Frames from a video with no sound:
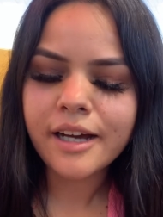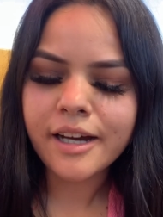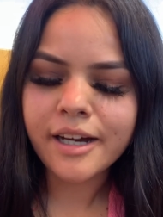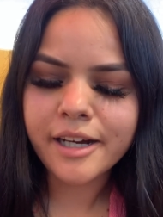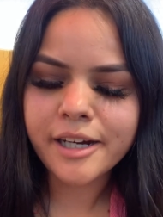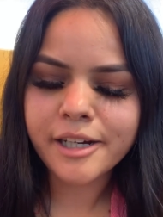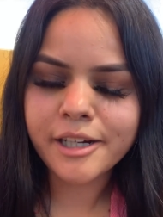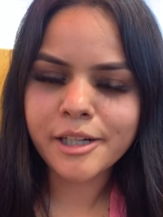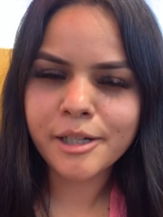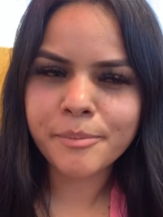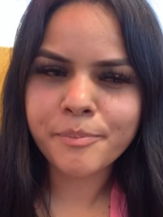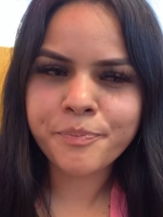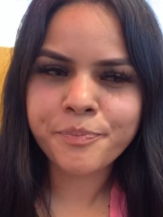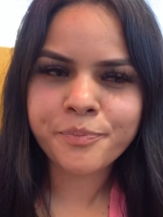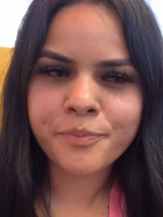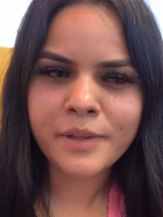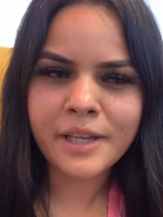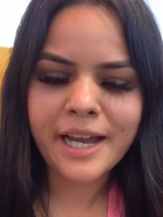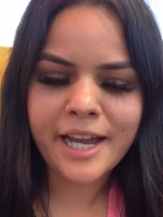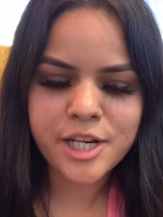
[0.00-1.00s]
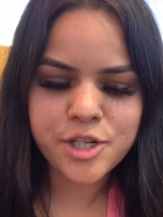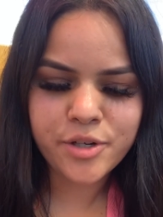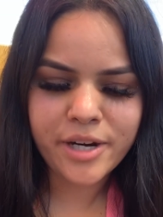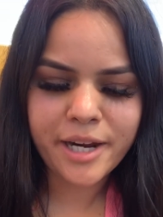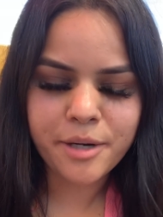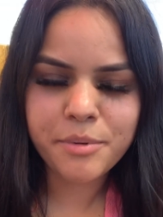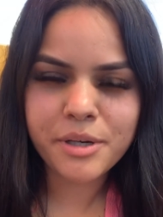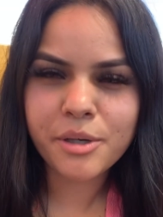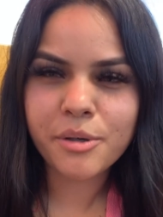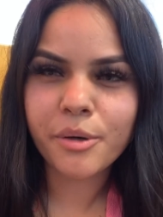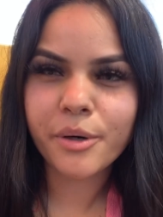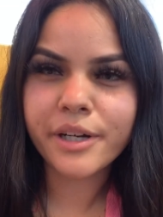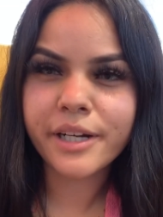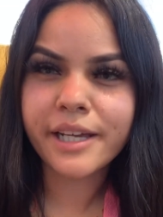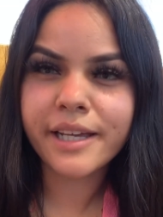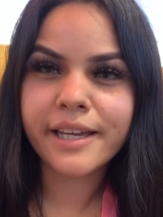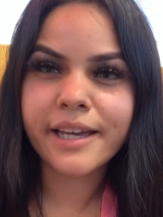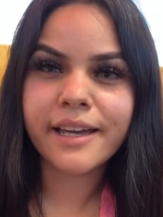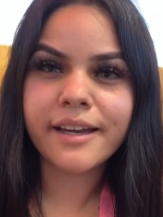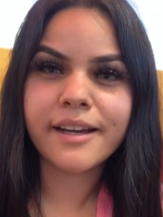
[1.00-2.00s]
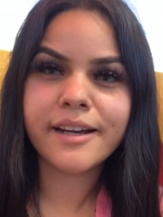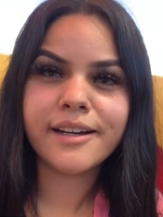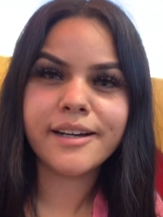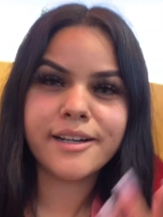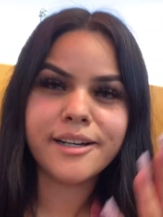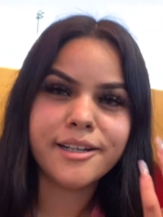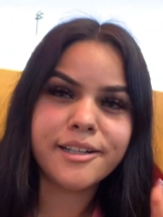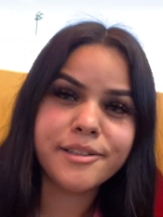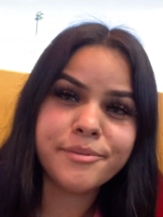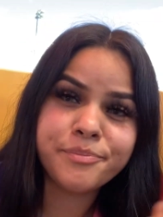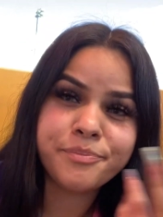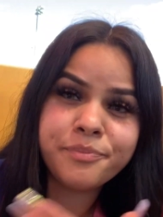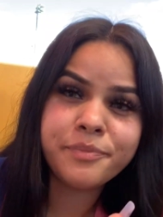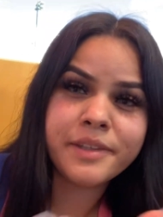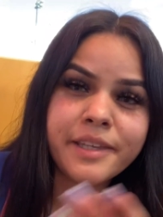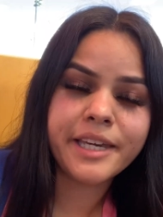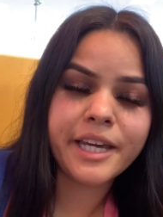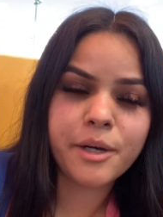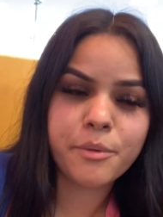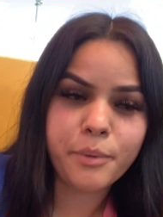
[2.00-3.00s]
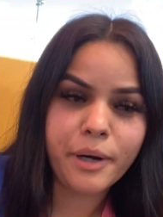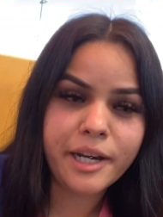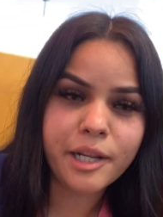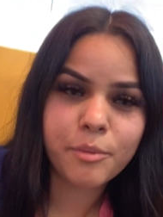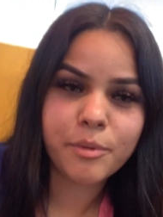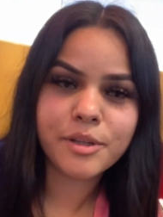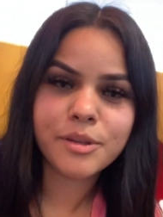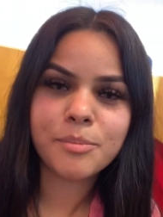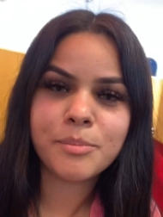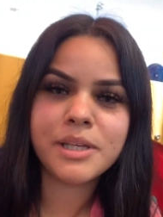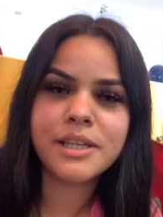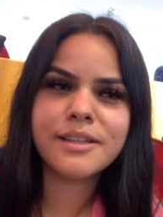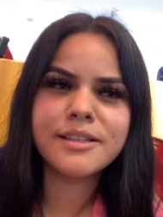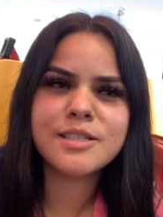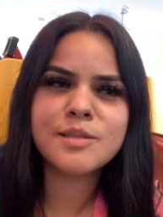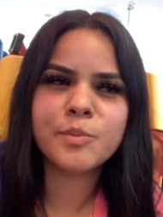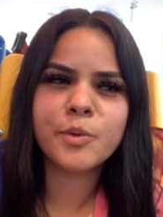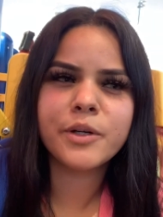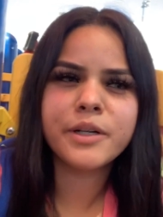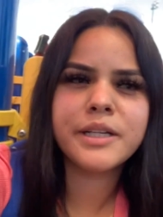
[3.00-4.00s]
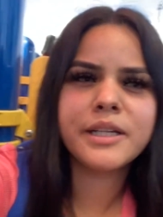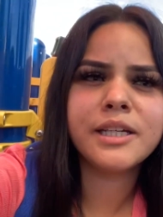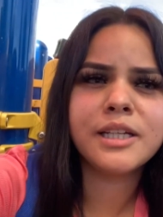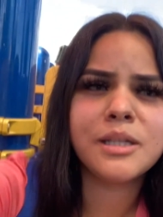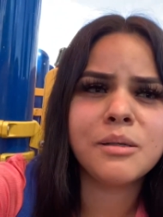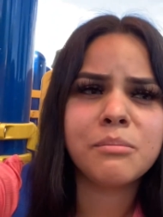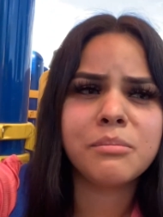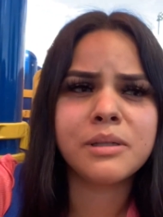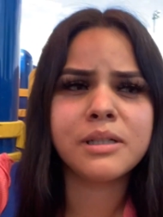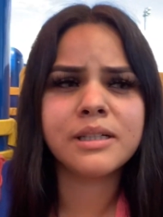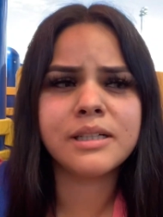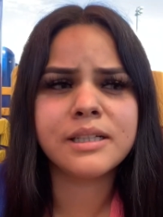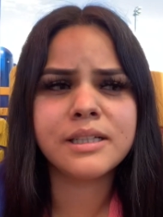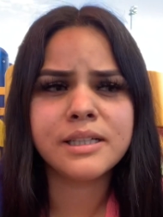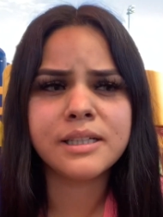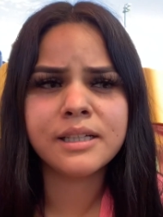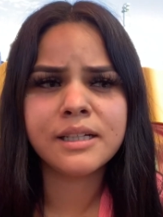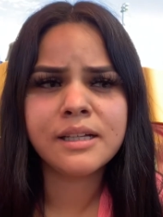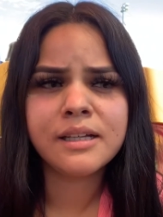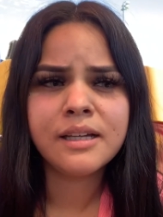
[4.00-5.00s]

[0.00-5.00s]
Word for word: um, I tried recording uh, Get Ready With Me this morning, but